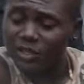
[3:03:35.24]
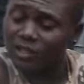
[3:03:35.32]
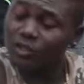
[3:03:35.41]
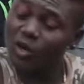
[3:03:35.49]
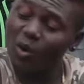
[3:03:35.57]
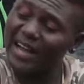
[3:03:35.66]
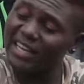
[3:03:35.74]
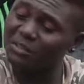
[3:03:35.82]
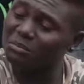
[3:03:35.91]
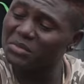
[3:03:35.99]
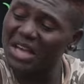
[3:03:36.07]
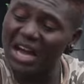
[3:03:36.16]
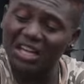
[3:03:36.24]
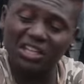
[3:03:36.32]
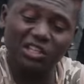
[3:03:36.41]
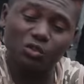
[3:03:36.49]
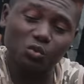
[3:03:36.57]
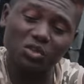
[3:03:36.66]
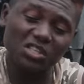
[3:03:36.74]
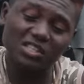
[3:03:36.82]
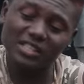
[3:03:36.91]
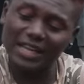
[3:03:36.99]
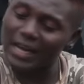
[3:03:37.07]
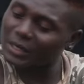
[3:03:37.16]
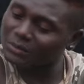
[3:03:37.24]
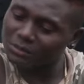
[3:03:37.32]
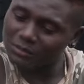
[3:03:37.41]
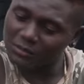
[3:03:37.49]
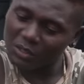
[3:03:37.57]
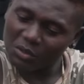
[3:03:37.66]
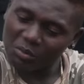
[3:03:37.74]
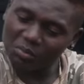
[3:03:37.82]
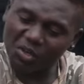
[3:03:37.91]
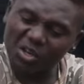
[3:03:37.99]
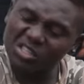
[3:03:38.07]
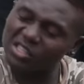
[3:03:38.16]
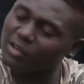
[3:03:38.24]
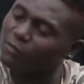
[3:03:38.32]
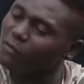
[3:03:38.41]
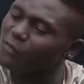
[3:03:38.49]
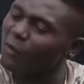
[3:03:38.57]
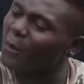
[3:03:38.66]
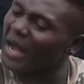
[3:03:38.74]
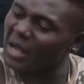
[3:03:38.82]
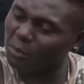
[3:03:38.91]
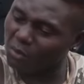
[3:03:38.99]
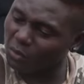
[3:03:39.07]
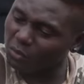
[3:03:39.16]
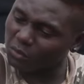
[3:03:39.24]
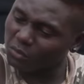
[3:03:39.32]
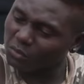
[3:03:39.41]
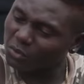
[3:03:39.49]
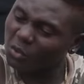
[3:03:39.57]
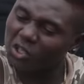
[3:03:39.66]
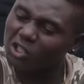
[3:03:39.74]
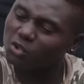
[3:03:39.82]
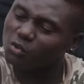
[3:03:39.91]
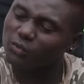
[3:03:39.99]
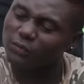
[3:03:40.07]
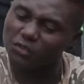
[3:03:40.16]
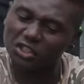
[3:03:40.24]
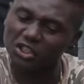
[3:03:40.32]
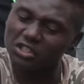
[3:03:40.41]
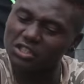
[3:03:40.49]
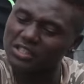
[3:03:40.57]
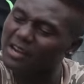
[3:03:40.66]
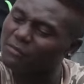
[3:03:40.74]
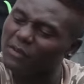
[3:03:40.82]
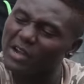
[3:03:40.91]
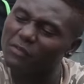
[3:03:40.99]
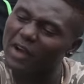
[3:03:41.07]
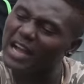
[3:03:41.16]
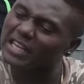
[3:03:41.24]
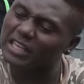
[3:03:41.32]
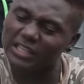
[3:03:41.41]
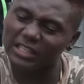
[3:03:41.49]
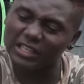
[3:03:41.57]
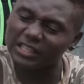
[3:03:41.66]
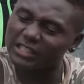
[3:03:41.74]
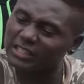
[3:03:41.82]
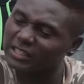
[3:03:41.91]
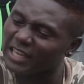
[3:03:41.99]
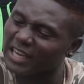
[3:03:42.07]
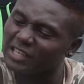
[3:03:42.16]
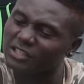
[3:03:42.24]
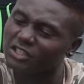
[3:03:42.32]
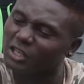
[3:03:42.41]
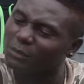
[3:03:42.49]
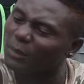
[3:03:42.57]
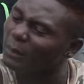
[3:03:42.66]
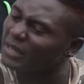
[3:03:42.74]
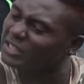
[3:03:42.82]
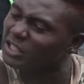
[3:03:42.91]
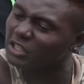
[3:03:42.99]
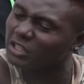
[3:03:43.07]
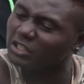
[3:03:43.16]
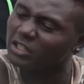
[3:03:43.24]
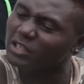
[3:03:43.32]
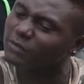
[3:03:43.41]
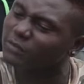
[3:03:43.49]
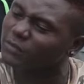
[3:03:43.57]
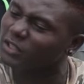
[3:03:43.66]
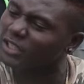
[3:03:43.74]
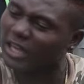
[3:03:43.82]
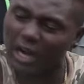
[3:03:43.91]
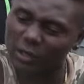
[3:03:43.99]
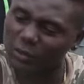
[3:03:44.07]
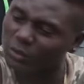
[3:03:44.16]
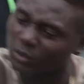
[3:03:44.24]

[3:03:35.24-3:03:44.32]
You know why me and the two reason? Because even for Bible, only two fishes and five agege, nine J Baba J take feed crowd.